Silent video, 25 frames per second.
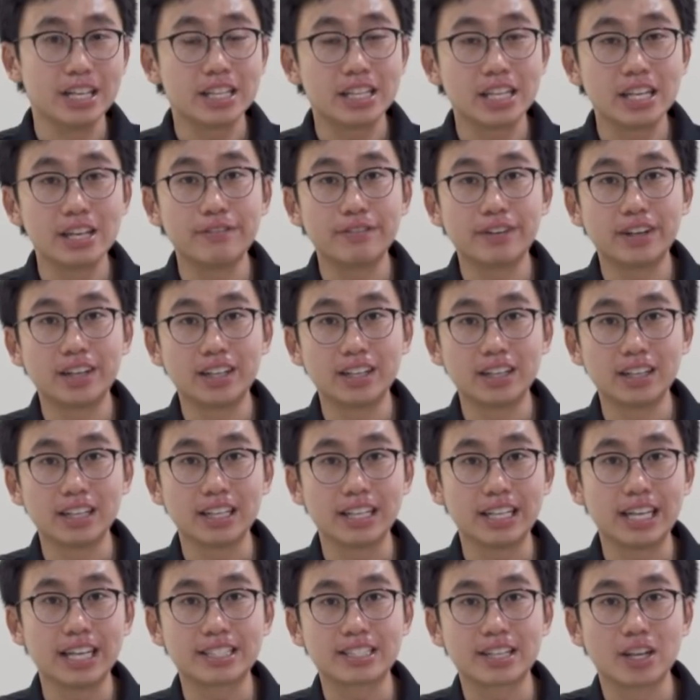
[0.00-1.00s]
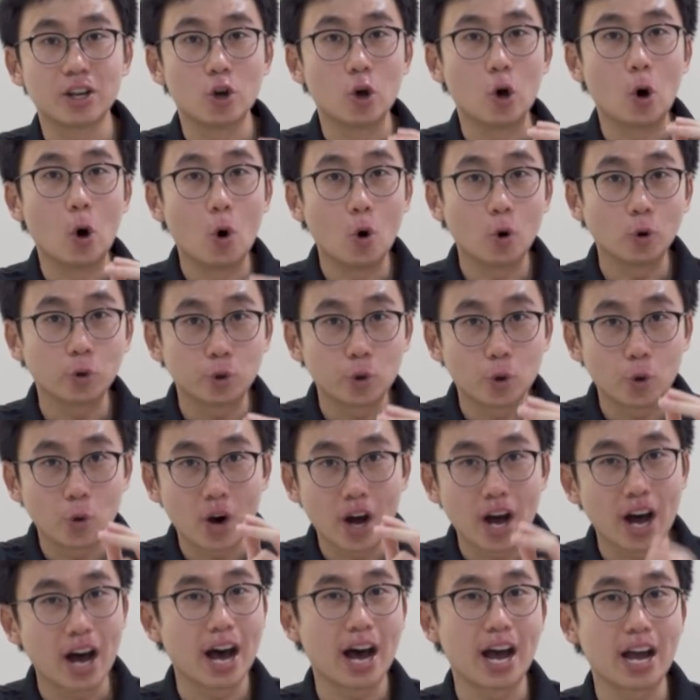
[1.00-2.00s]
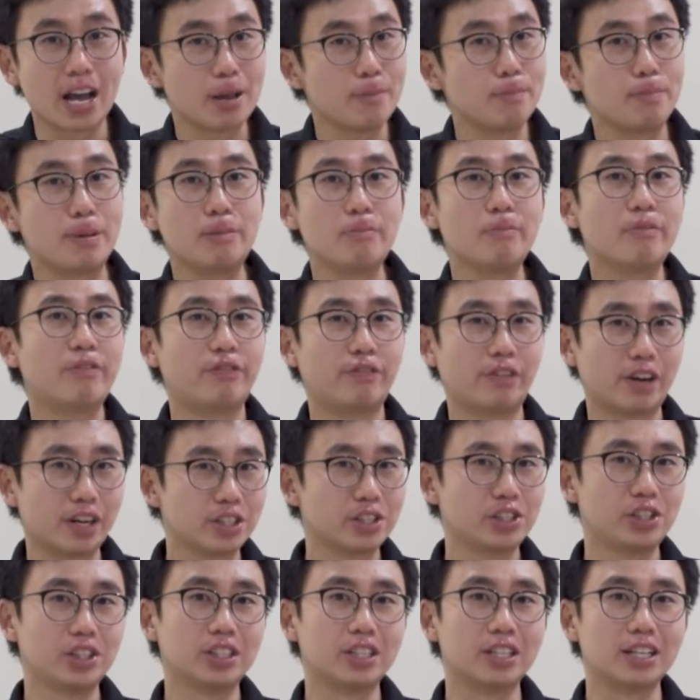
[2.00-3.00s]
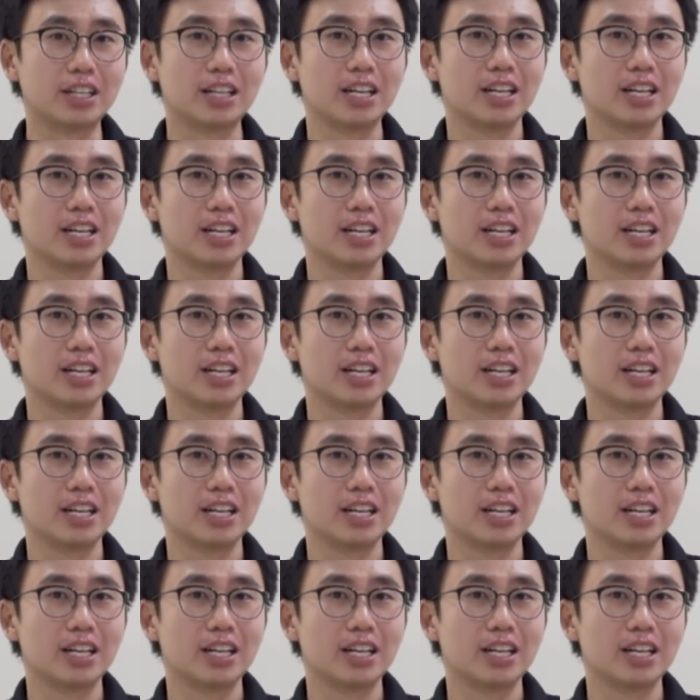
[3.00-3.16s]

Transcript: Ativa gets auto high beam function,